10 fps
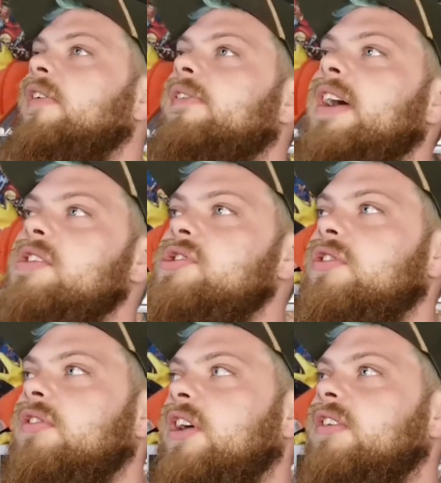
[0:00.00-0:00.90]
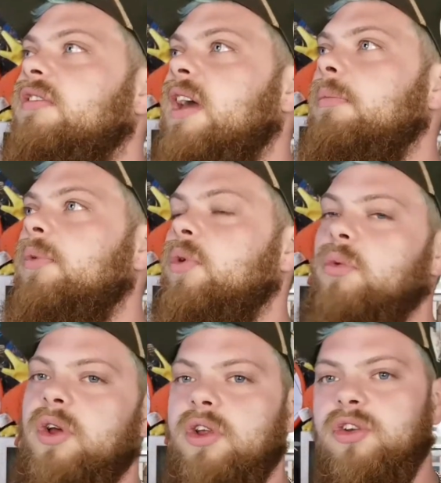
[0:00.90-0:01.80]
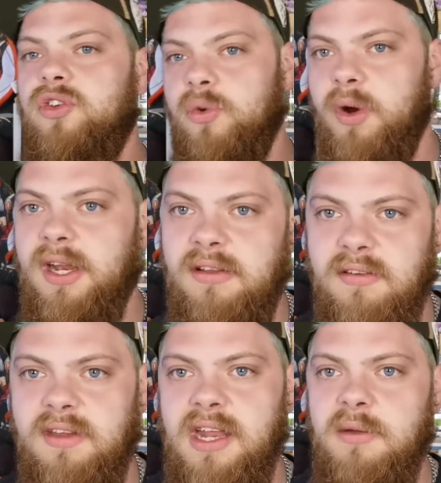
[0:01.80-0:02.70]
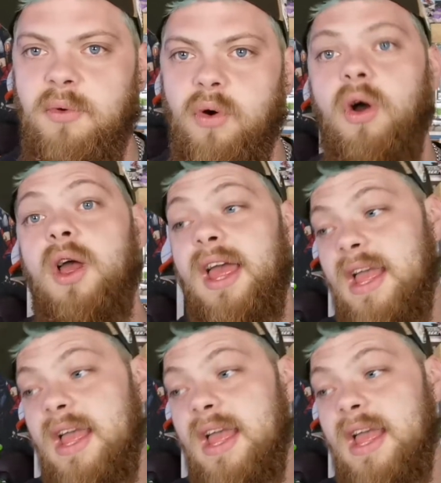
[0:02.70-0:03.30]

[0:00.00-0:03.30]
Avengers assemble. Do I need to see any more?